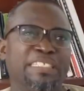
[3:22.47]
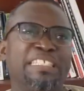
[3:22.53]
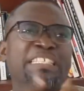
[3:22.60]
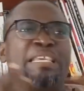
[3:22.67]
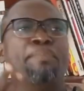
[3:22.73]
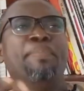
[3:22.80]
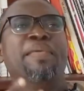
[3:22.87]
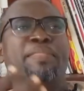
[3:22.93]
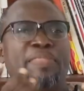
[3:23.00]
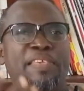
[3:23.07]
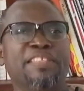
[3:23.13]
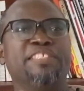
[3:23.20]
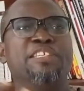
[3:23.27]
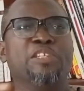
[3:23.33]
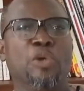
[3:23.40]
Keeping
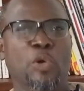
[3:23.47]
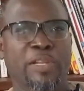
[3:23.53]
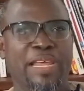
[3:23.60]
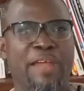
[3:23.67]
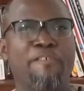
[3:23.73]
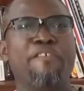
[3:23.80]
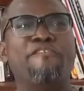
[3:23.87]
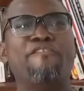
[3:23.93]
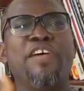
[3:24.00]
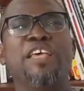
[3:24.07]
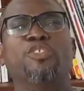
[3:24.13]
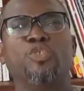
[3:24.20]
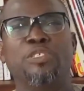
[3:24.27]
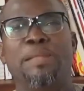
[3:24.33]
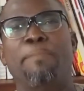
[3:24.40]
things in order
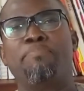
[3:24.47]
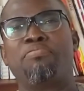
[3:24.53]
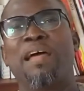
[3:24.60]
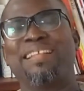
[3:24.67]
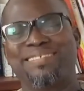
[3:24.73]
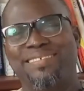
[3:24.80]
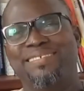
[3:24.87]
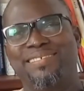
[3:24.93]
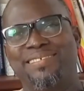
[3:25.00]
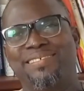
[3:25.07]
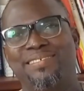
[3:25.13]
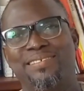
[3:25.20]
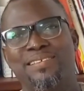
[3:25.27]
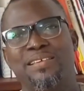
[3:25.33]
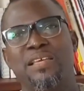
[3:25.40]
refers to the practice
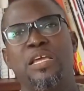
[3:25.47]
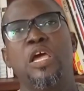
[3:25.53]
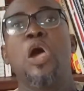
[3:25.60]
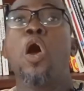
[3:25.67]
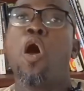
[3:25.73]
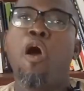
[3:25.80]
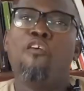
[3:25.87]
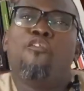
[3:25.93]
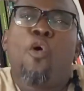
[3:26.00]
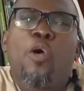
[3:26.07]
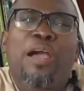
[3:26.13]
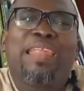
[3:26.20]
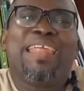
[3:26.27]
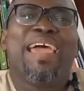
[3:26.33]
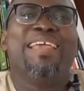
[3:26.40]
of
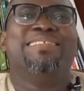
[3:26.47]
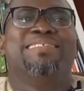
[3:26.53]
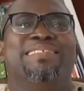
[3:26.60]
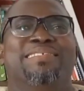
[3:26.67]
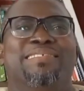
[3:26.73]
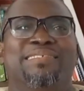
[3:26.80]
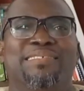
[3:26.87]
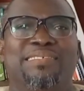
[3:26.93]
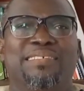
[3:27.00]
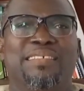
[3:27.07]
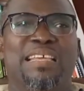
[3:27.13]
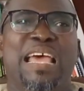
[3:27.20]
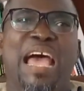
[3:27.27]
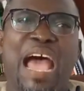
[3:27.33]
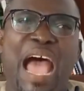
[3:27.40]
organizing,
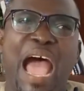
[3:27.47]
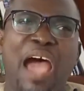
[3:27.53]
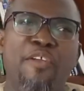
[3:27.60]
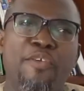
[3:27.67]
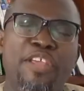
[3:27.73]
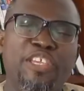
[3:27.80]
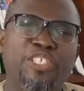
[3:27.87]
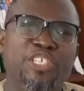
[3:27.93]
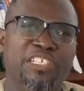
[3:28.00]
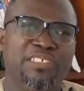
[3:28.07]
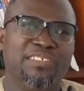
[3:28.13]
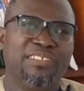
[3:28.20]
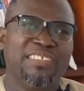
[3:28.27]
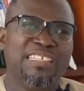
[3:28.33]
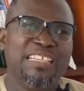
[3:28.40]
arranging,
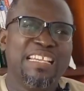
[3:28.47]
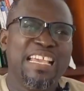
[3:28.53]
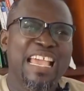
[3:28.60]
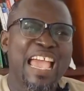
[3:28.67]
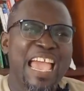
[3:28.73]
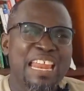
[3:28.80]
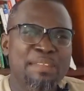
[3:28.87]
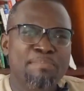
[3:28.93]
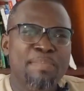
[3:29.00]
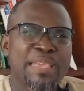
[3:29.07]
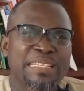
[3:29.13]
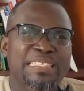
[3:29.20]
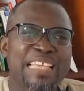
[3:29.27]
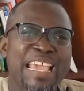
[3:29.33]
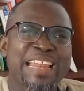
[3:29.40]
and
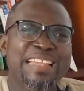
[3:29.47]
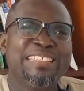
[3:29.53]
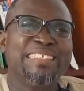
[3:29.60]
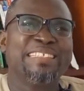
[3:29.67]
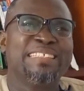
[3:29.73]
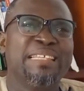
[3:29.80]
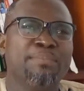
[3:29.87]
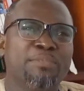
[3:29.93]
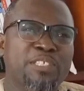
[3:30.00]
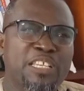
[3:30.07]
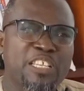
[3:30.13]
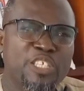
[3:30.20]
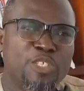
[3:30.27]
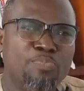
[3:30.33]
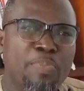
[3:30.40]
maintaining systems,
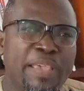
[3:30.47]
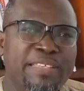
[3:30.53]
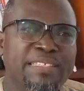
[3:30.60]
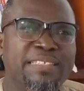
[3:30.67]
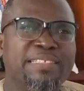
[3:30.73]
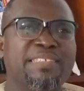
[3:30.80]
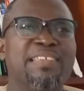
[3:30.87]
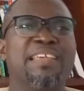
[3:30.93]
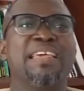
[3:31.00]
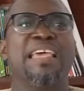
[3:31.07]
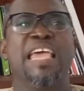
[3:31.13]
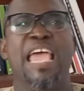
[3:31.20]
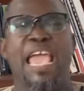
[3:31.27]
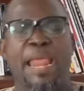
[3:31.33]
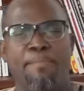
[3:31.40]
spaces,
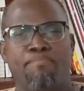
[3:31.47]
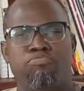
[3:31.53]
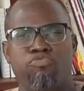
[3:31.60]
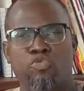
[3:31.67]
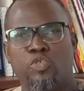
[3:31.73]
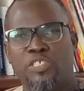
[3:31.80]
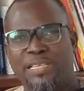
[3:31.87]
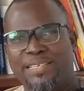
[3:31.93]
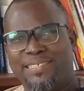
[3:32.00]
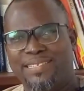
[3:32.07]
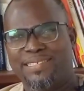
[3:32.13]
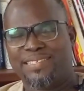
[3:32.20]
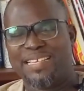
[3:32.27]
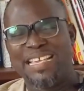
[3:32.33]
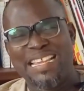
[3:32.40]
and
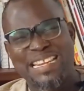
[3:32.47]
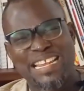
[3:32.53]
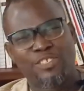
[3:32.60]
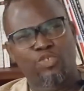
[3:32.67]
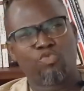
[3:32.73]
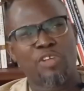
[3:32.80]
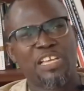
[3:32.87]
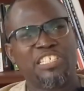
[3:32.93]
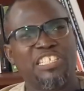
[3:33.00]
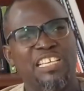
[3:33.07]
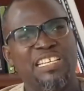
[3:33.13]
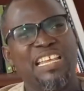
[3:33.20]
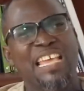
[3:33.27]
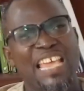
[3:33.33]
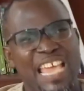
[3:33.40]
processes in a
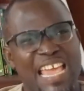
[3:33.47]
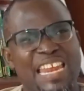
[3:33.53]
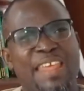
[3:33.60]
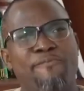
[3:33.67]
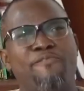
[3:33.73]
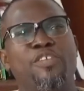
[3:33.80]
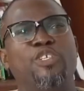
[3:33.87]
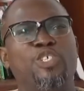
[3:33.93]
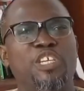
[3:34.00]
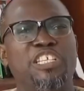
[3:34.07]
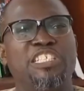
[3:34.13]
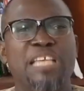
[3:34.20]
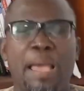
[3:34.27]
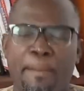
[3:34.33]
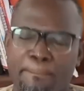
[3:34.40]
structured and efficient
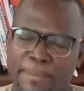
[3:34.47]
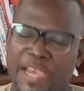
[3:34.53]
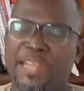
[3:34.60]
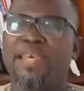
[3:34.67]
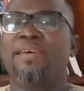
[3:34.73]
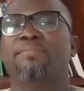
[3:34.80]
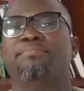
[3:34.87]
manner.